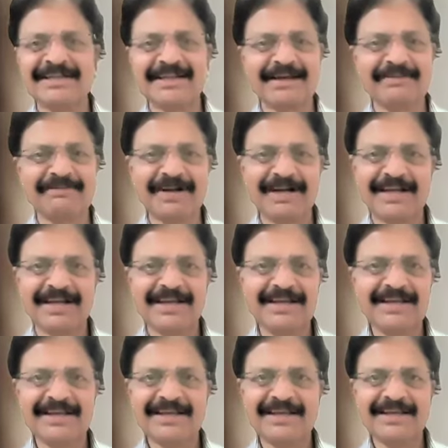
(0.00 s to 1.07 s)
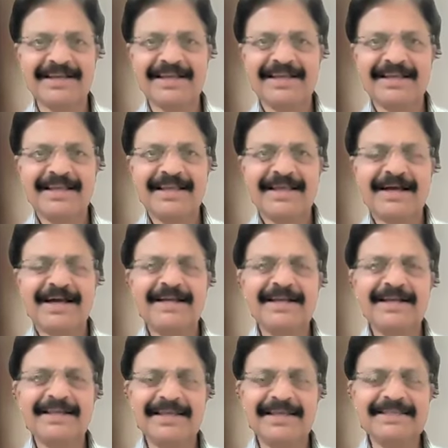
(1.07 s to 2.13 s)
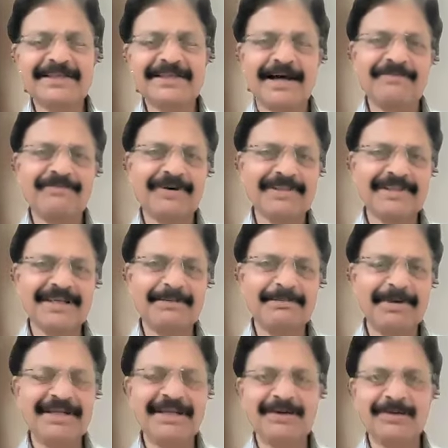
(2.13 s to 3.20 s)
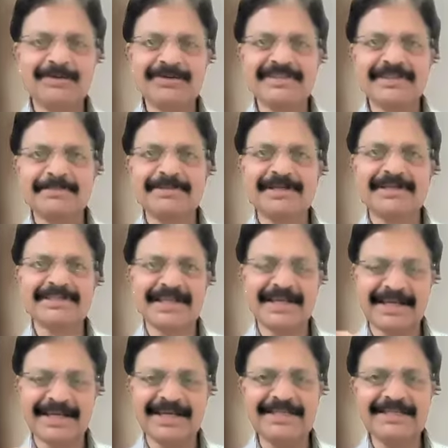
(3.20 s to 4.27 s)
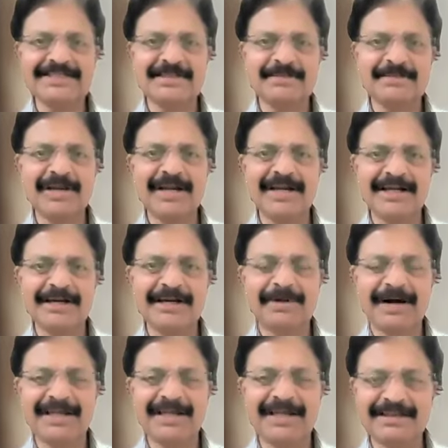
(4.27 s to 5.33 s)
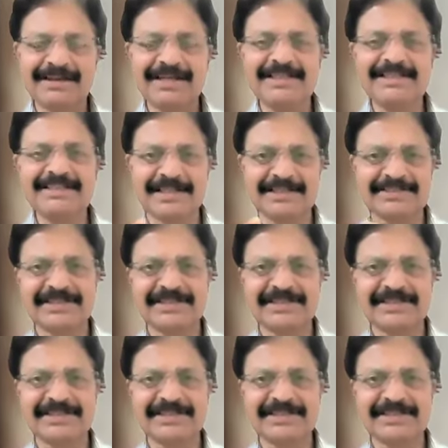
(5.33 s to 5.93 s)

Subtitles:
at the nerve ending. And these alpha 3 beta 2 receptors are again stimulated by the released